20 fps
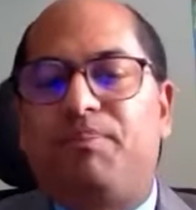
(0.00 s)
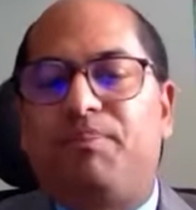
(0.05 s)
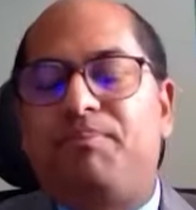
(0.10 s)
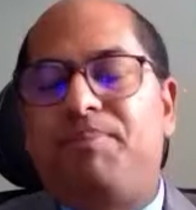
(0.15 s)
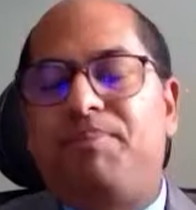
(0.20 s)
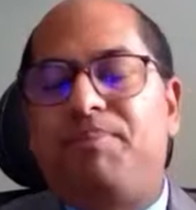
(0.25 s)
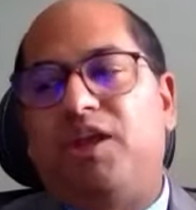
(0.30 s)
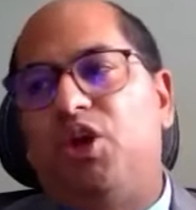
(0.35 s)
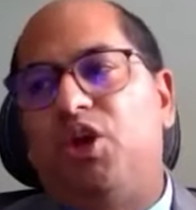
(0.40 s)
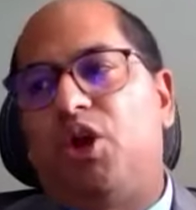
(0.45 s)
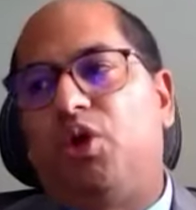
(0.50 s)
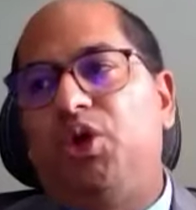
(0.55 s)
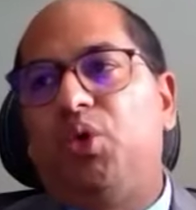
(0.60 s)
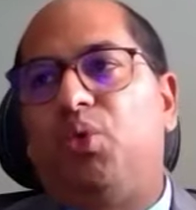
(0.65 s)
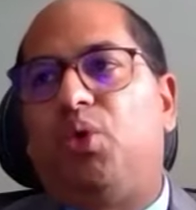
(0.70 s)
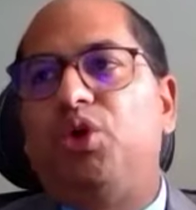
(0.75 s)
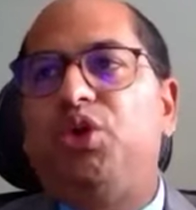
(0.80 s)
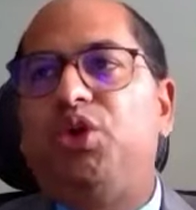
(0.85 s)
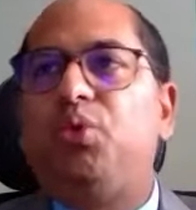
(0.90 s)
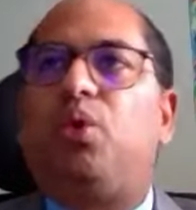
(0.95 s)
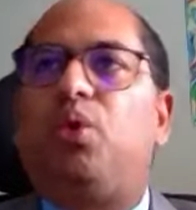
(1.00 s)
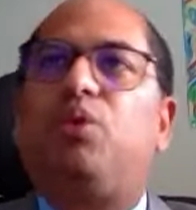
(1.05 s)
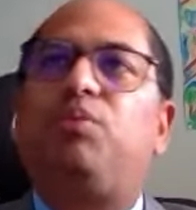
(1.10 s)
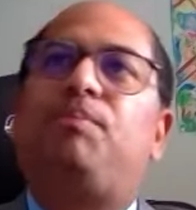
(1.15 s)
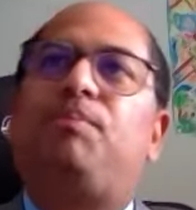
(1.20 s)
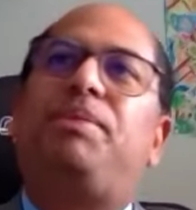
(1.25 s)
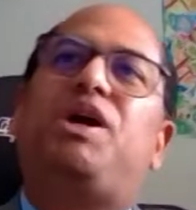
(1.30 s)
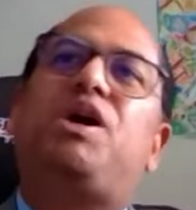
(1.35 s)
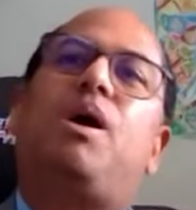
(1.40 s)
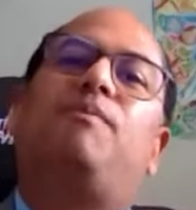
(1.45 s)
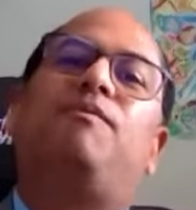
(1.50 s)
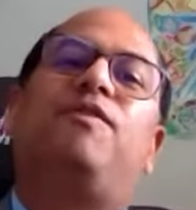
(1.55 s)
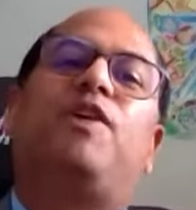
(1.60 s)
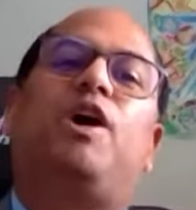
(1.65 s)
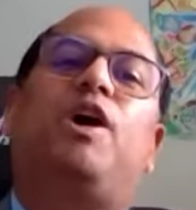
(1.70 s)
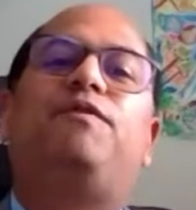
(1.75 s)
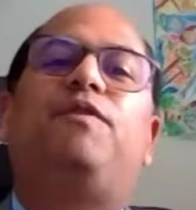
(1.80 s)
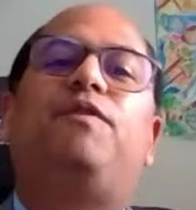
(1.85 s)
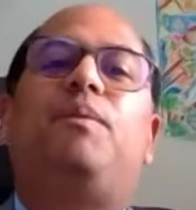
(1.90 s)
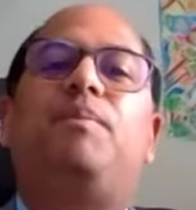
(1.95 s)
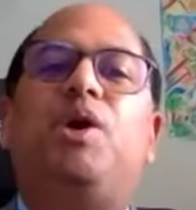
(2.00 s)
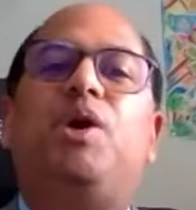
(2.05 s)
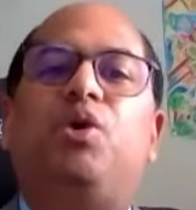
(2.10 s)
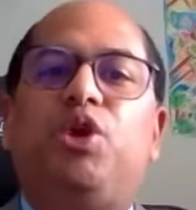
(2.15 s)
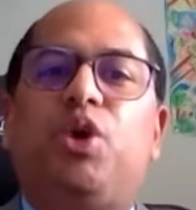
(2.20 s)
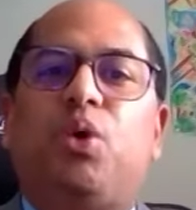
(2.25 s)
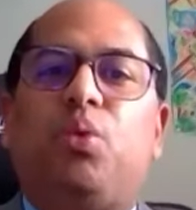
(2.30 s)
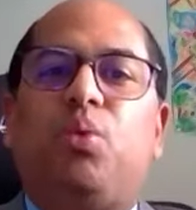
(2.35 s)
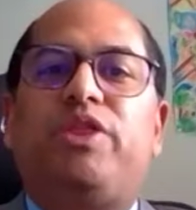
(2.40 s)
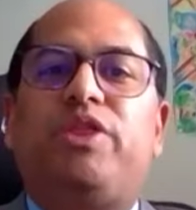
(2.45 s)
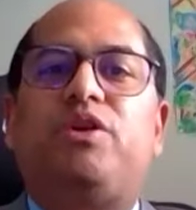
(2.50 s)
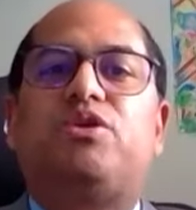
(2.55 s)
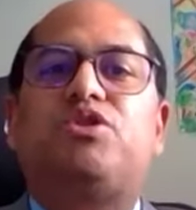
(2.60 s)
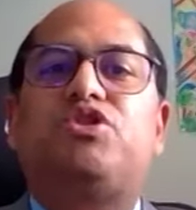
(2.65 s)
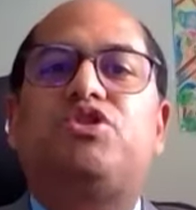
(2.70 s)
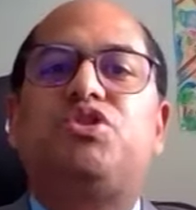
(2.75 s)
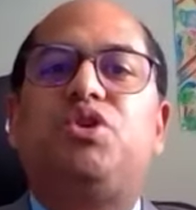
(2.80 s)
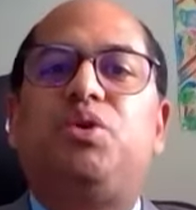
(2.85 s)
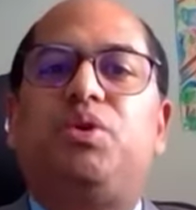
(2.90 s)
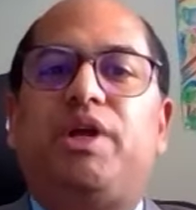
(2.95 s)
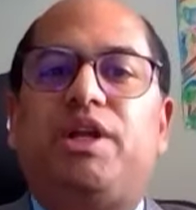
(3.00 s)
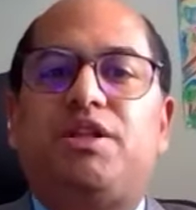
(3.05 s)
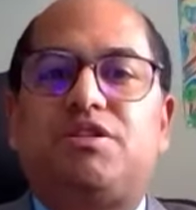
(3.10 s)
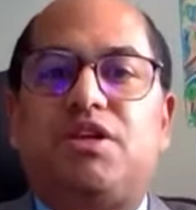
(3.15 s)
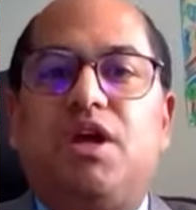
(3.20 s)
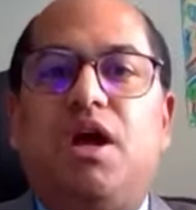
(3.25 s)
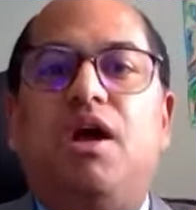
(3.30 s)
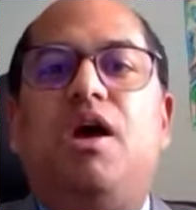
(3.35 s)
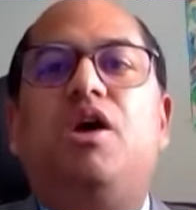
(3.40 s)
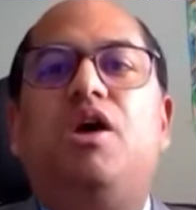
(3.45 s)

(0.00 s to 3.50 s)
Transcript: But you will become very familiar with your students.